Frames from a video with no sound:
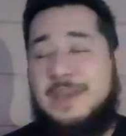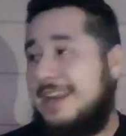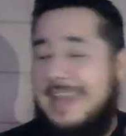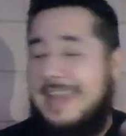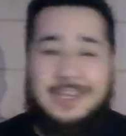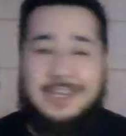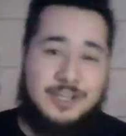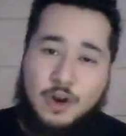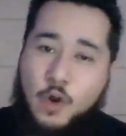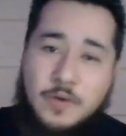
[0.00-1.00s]
And again,
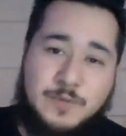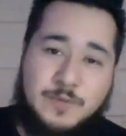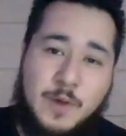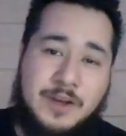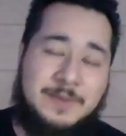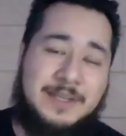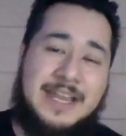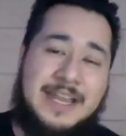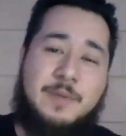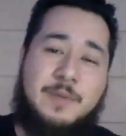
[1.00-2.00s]
you're always welcome to
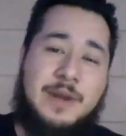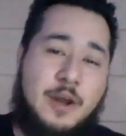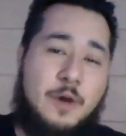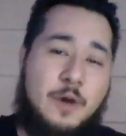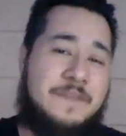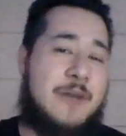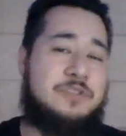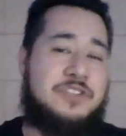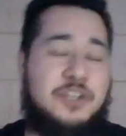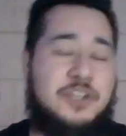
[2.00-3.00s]
let everybody know if that
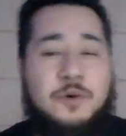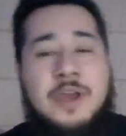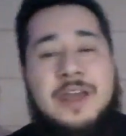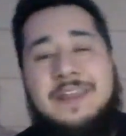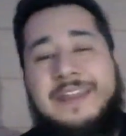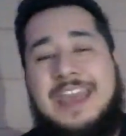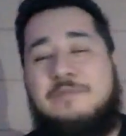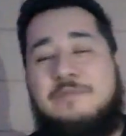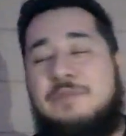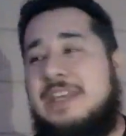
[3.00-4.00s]
was you that
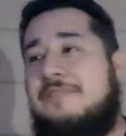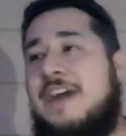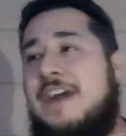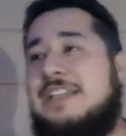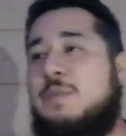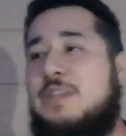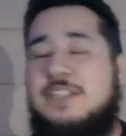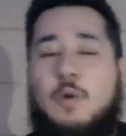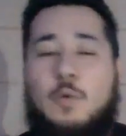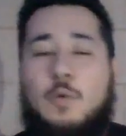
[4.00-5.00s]
gave me the advice. But
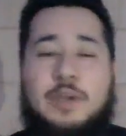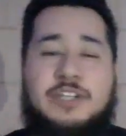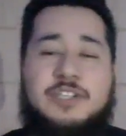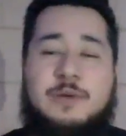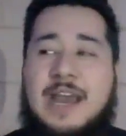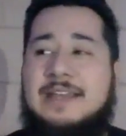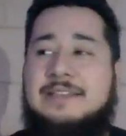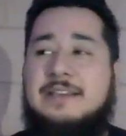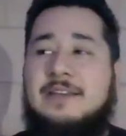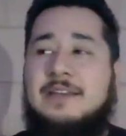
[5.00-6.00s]
this is what we're going to do, guys.